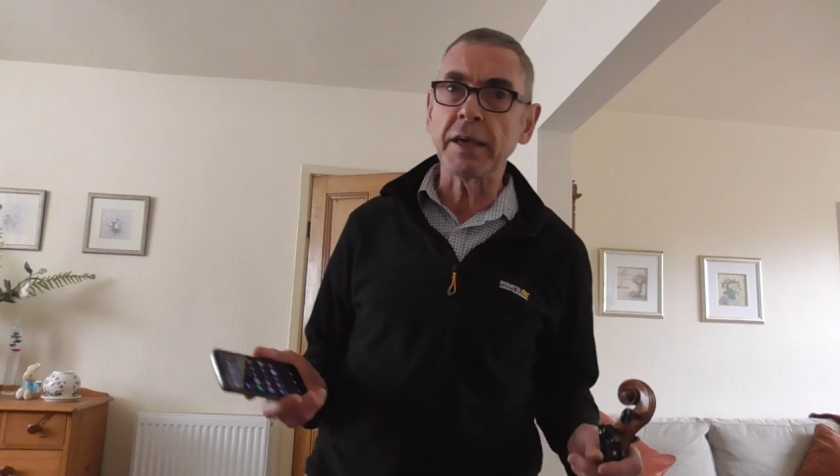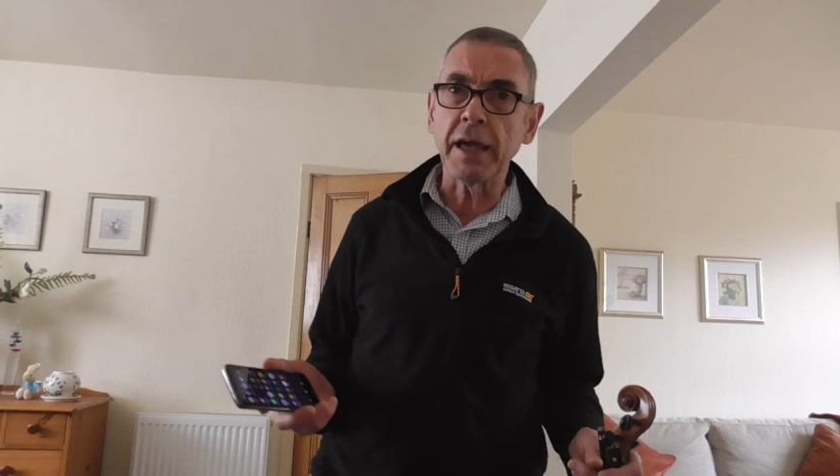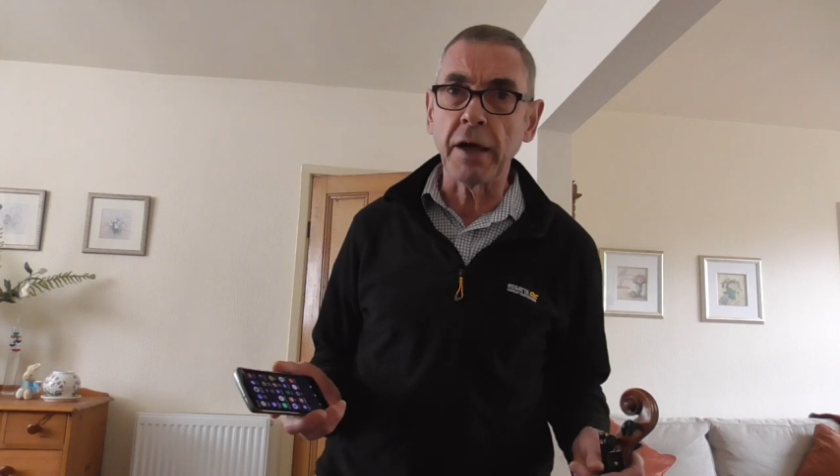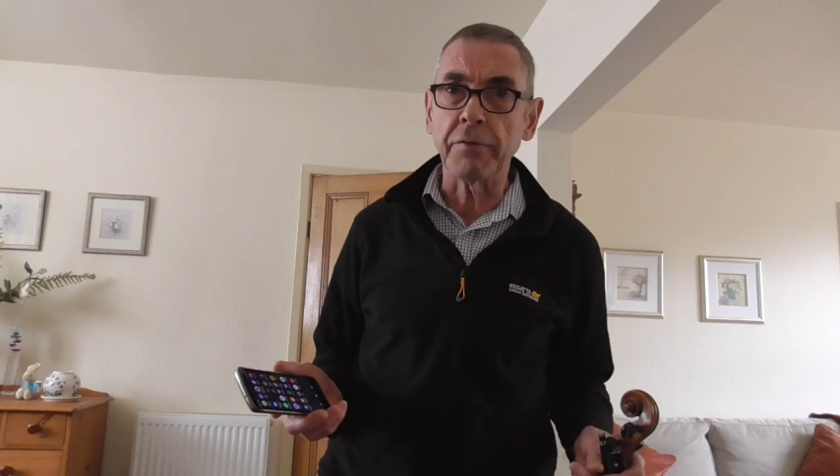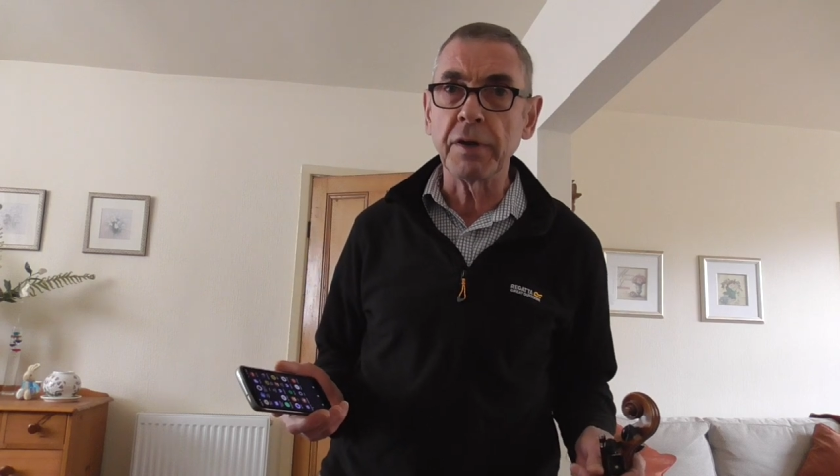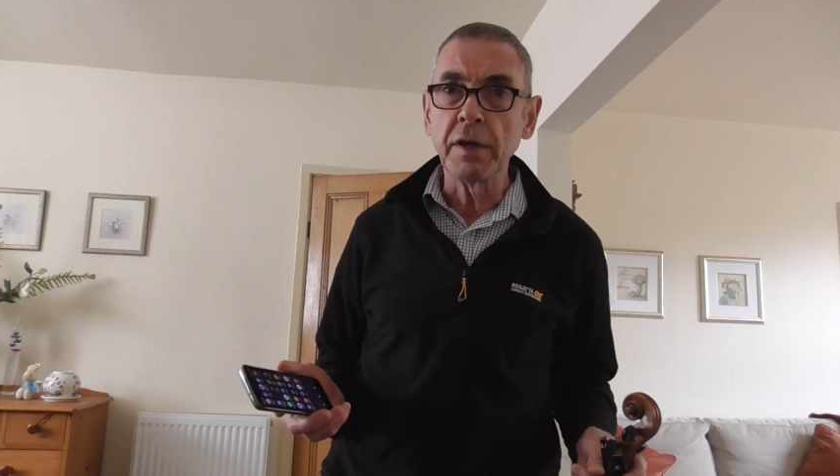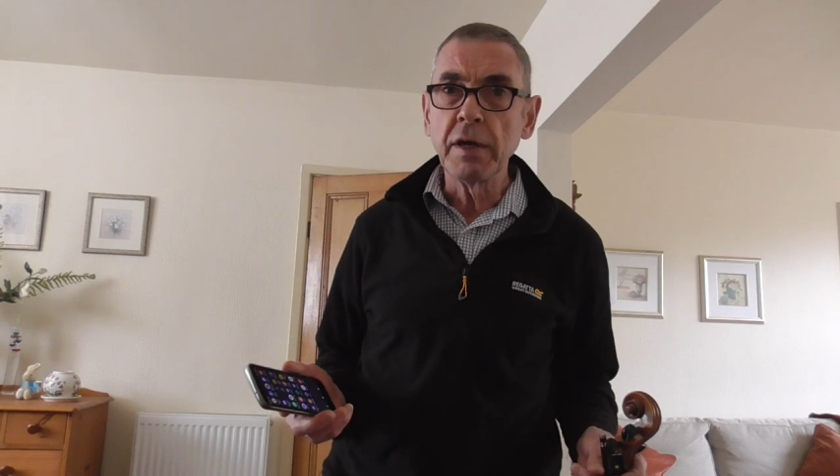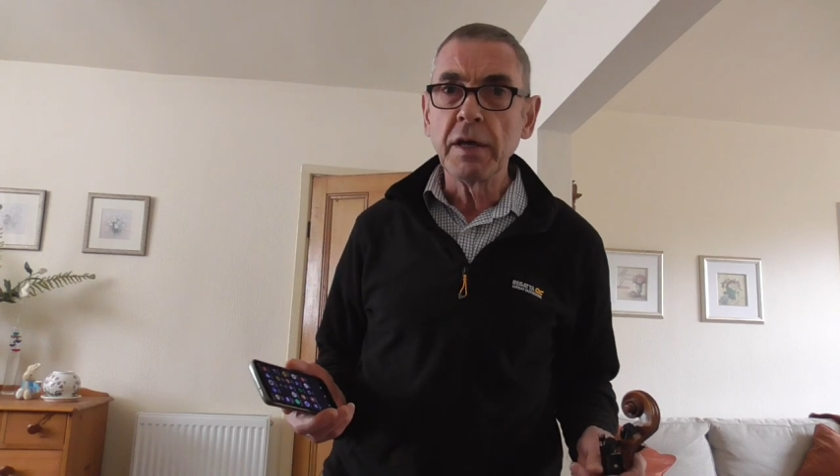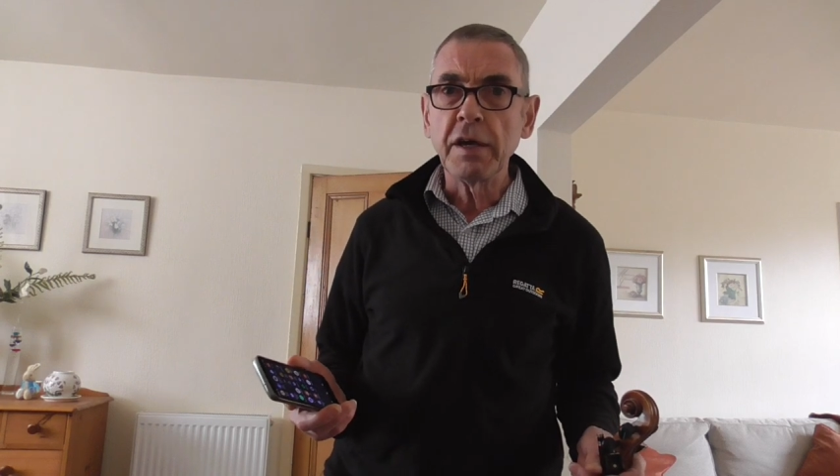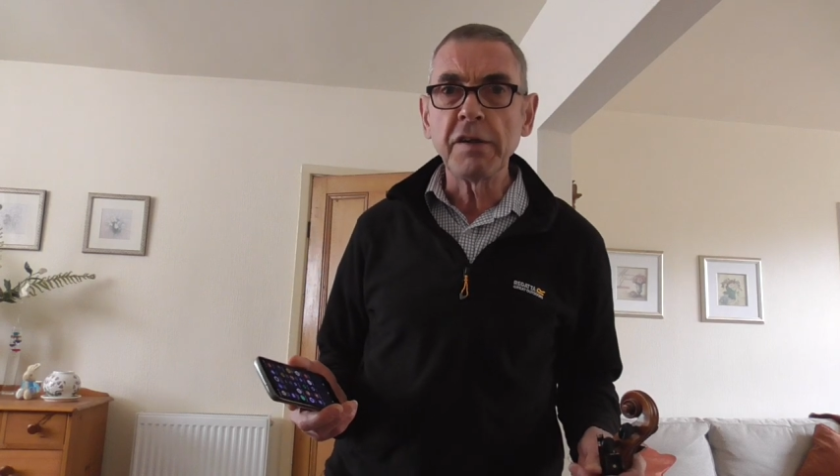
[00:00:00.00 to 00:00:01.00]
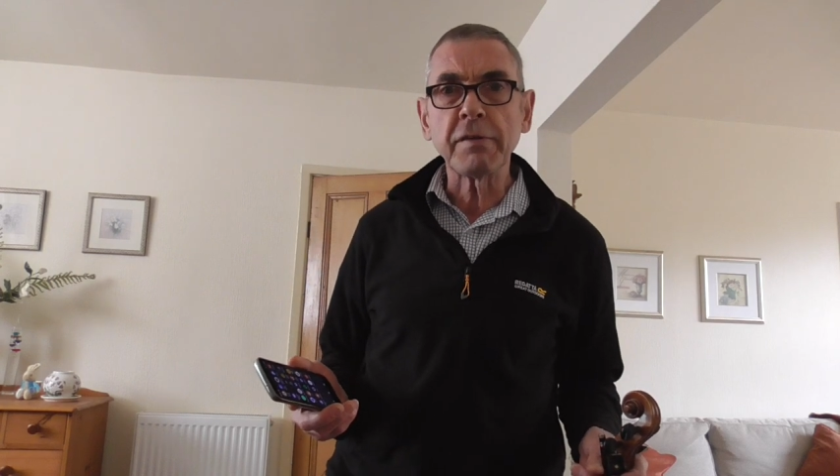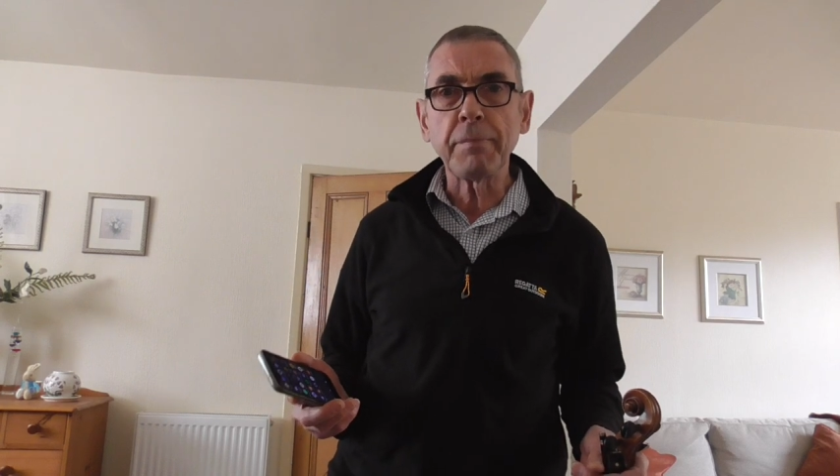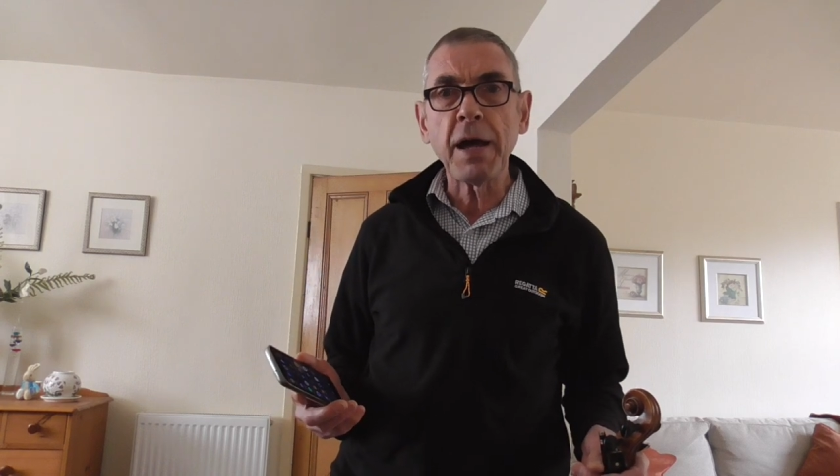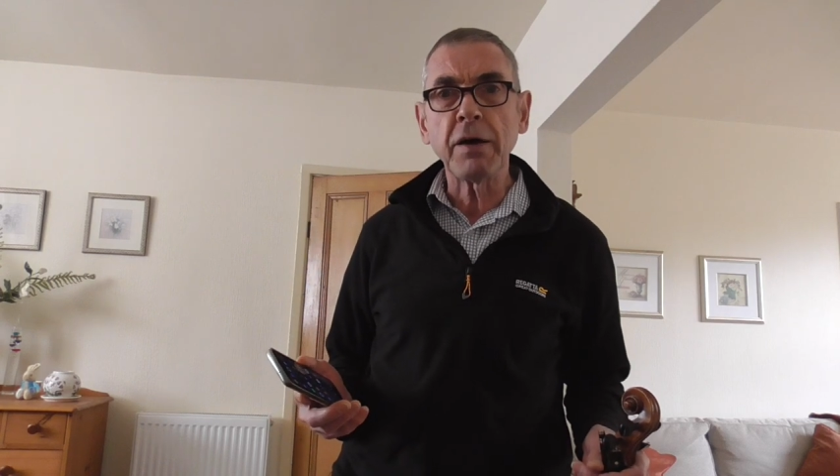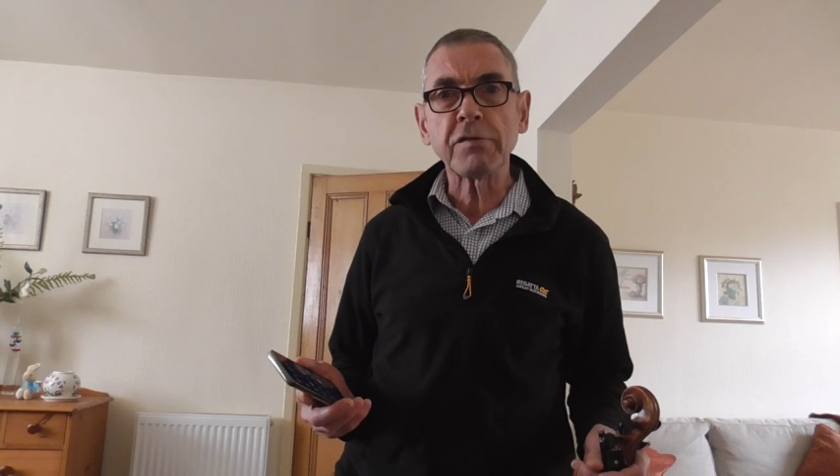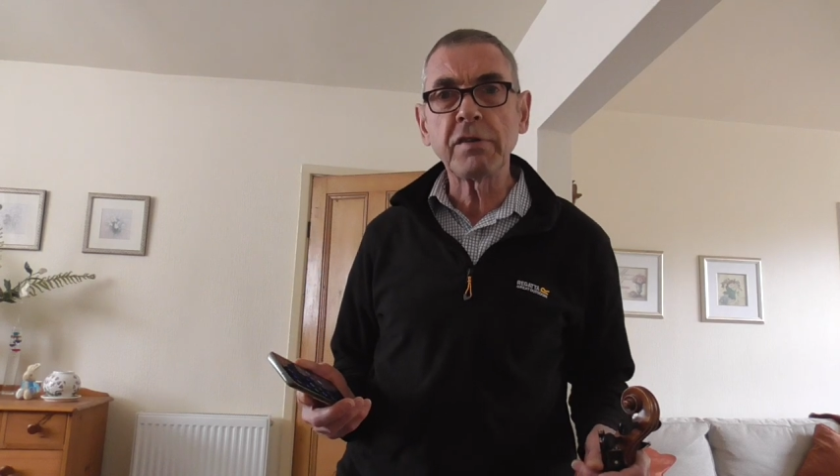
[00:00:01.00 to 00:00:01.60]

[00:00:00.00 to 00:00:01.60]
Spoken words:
account is about